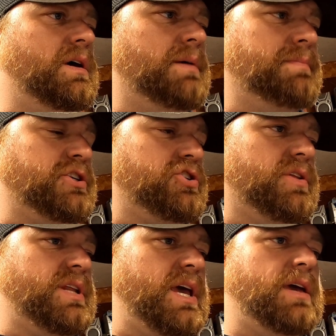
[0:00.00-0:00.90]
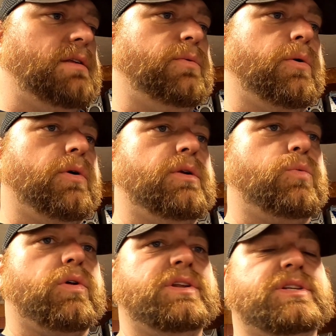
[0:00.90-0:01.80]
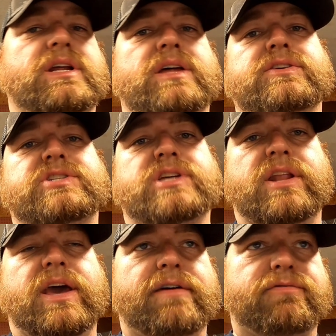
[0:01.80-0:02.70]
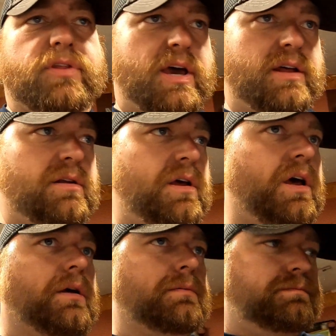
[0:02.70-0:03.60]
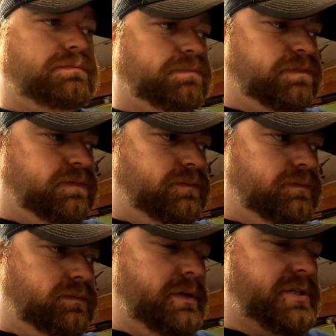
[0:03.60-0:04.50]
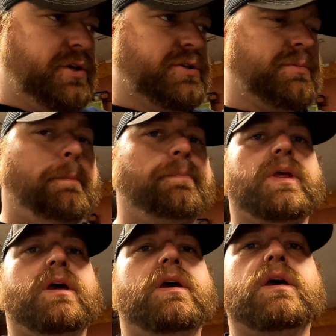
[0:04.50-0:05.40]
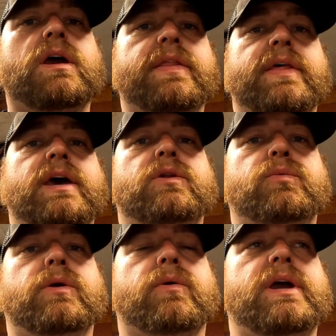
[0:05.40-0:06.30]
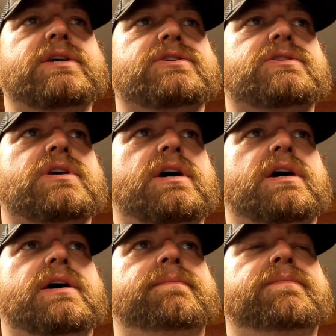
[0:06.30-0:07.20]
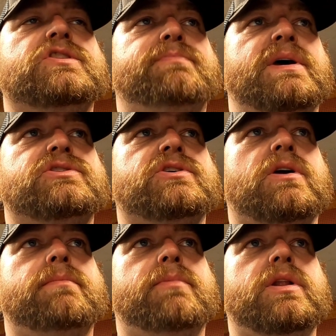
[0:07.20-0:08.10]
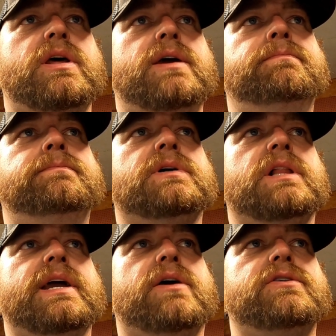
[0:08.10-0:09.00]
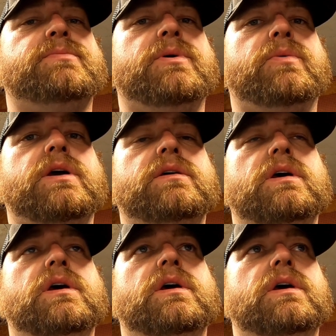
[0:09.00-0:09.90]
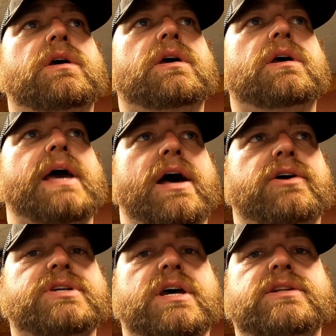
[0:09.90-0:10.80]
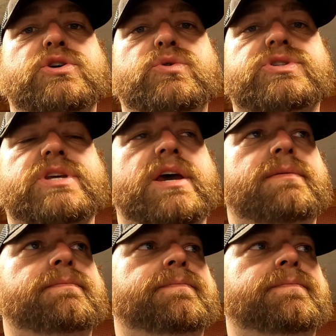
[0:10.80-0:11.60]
I'm not sure the date. We run Worthington on the Sunday after that. Excuse me. And then we race Spencer on Monday, Clay County Speedway, Alta on Tuesday,